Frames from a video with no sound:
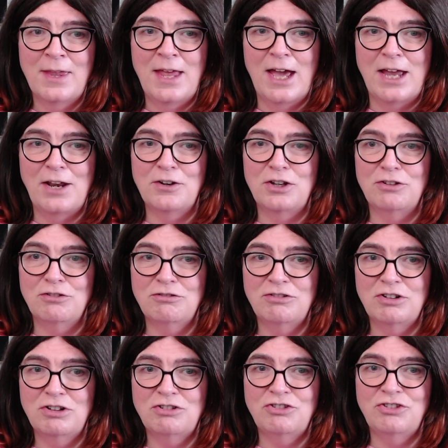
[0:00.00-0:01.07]
and I can
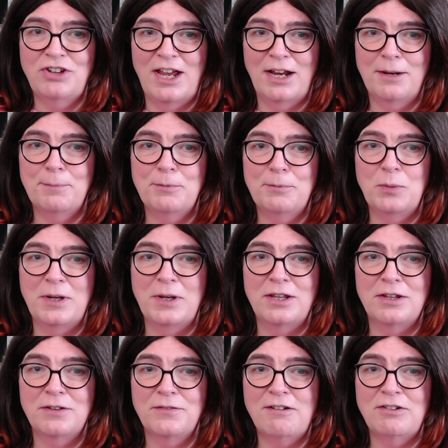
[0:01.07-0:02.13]
check between
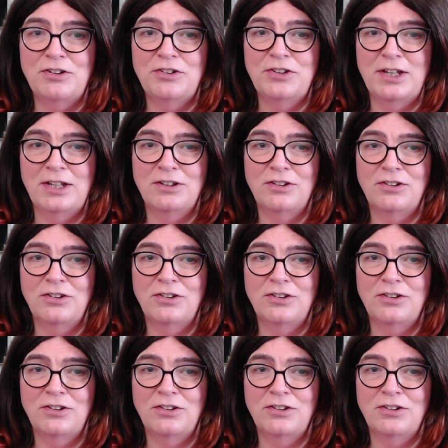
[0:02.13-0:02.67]
the various scenes.